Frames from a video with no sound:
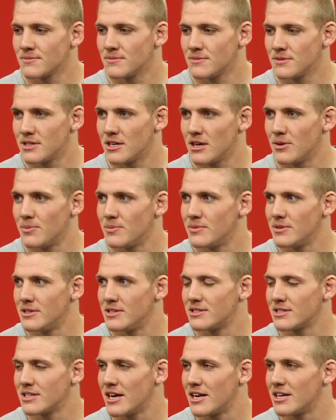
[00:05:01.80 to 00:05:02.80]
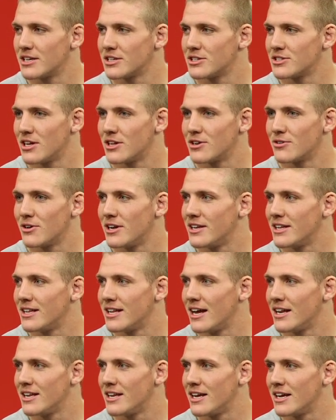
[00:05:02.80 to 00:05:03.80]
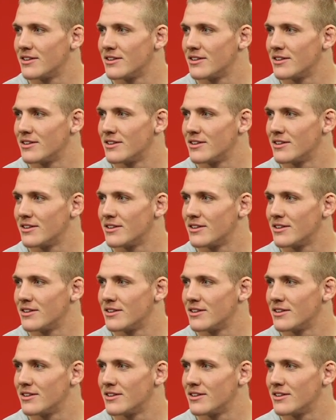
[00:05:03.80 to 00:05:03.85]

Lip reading: So it's kind of accelerated that, and I